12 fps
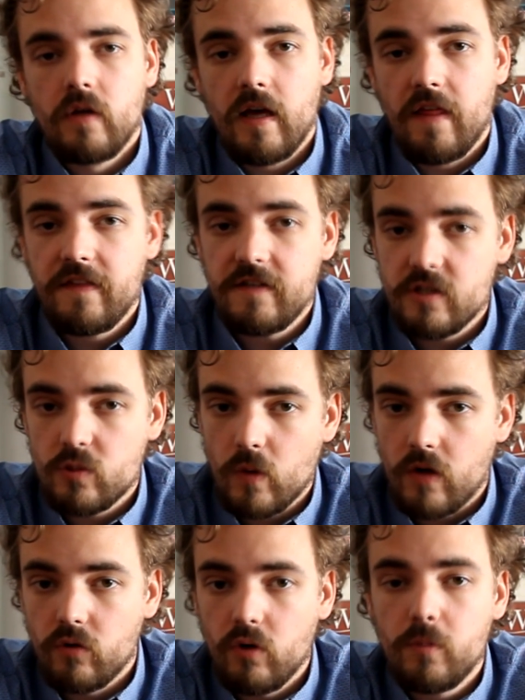And this is where
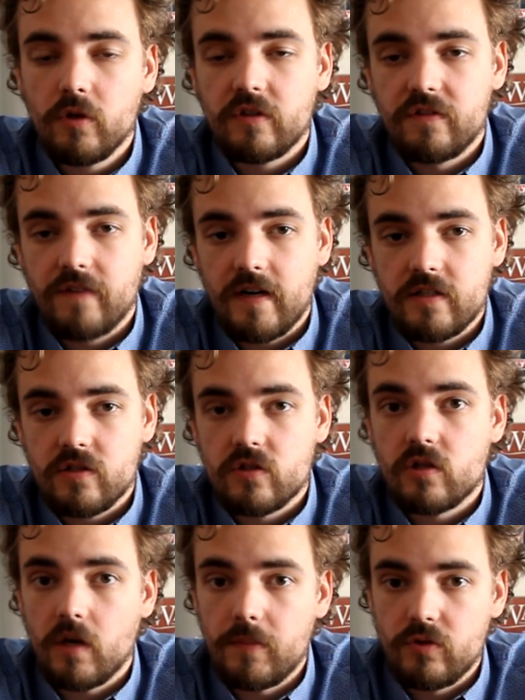robot-advisors
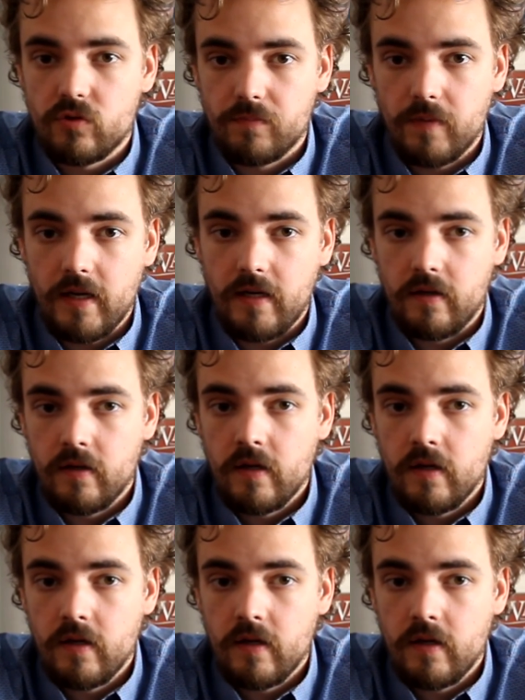come into play.